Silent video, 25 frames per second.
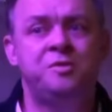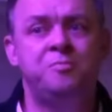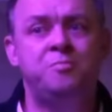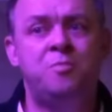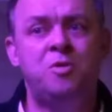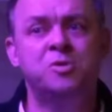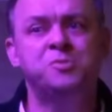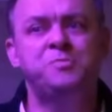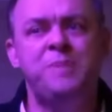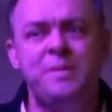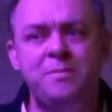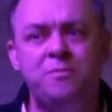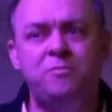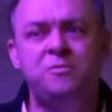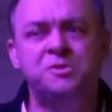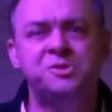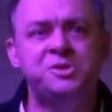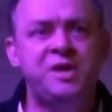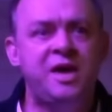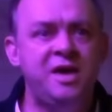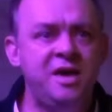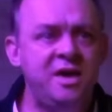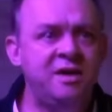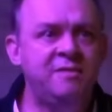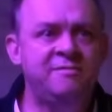most people will
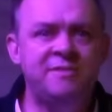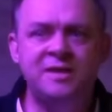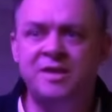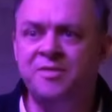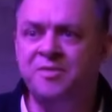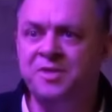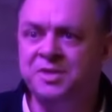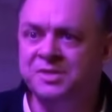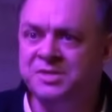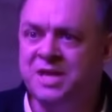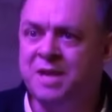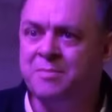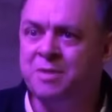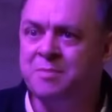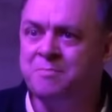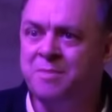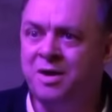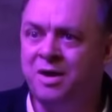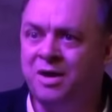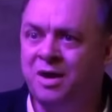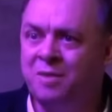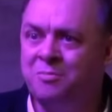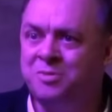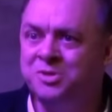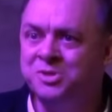say he invented the atomic
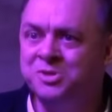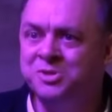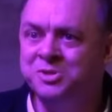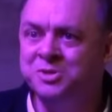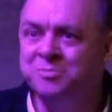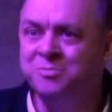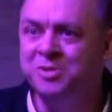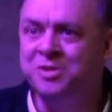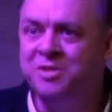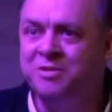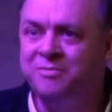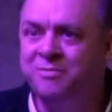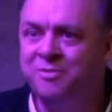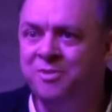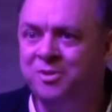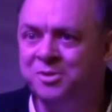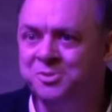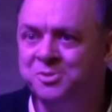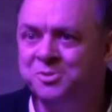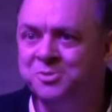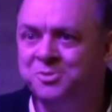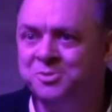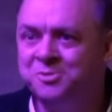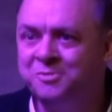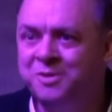bomb, which is completely
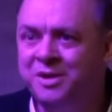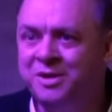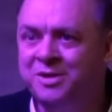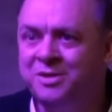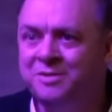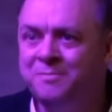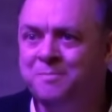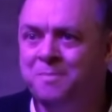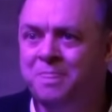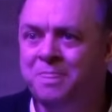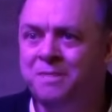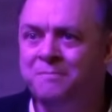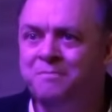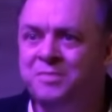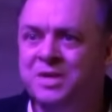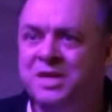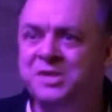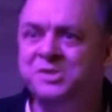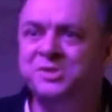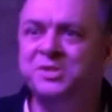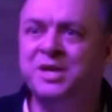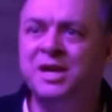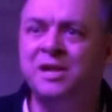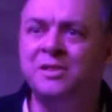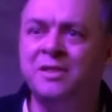false. Right?
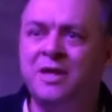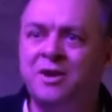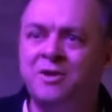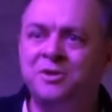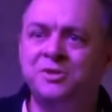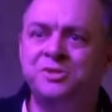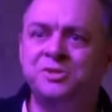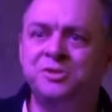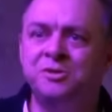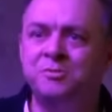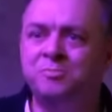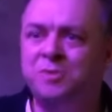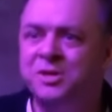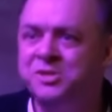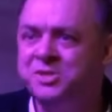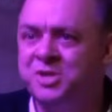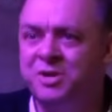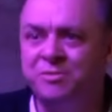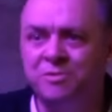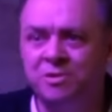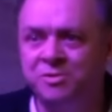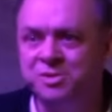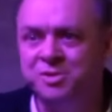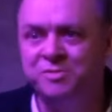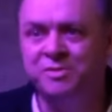He sent a letter to
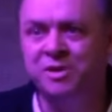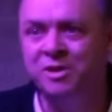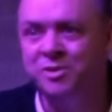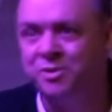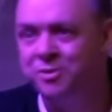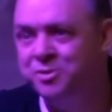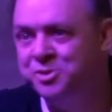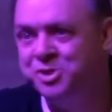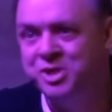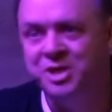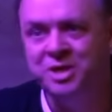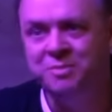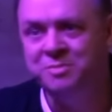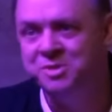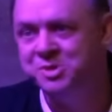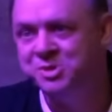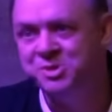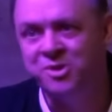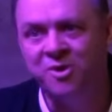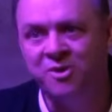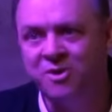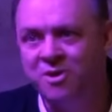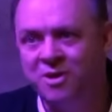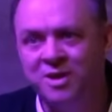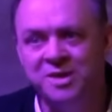President Roosevelt urging him to
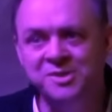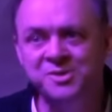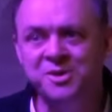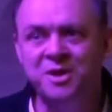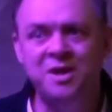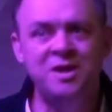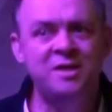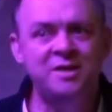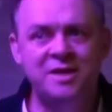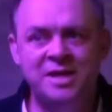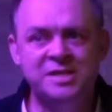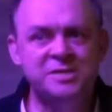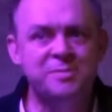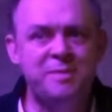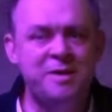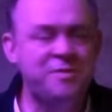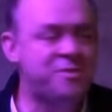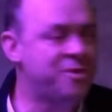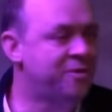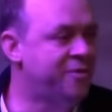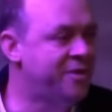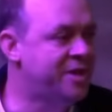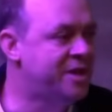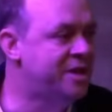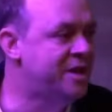start on it. That's about
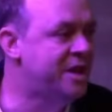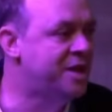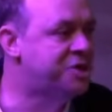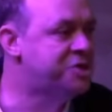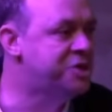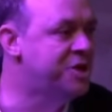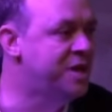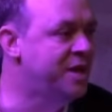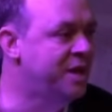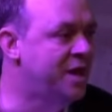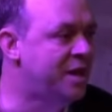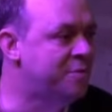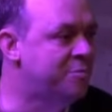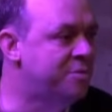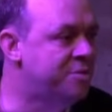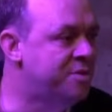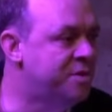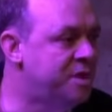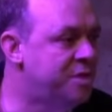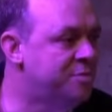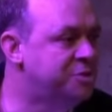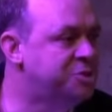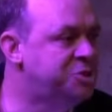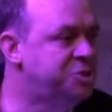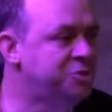the only connection he had with
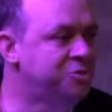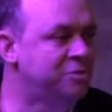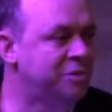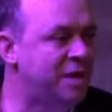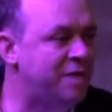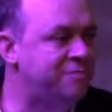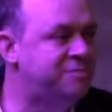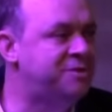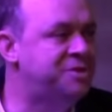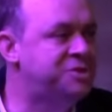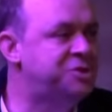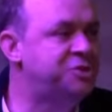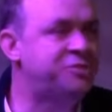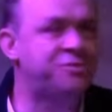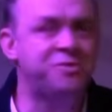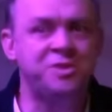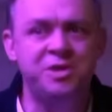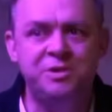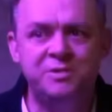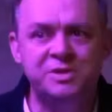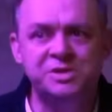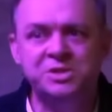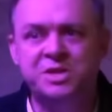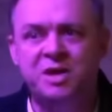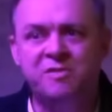it. He was too leftist for
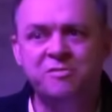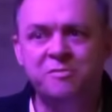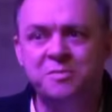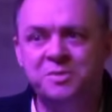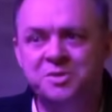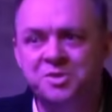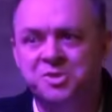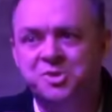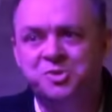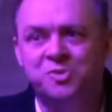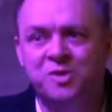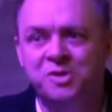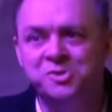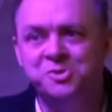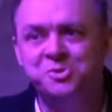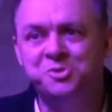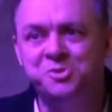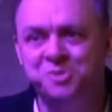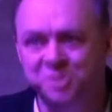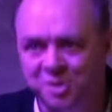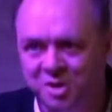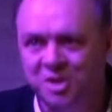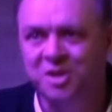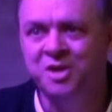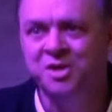the U S government to
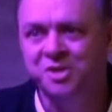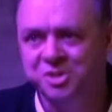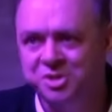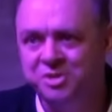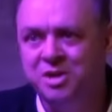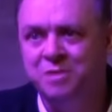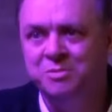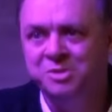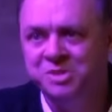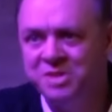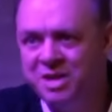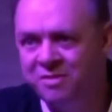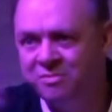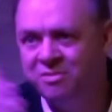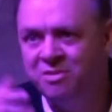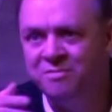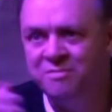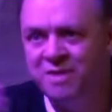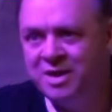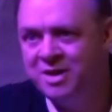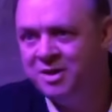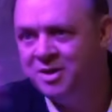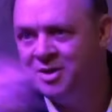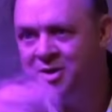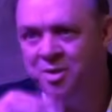trust, so he was never
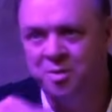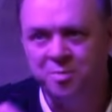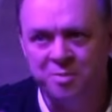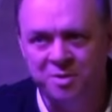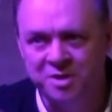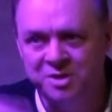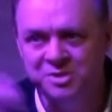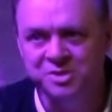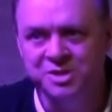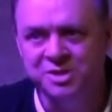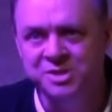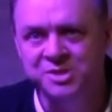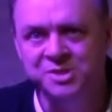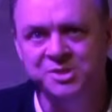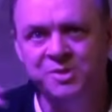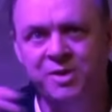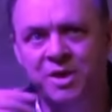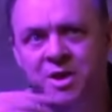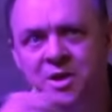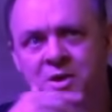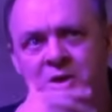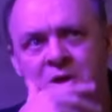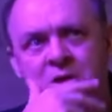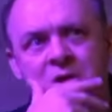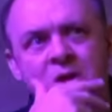invited onto the project and so on.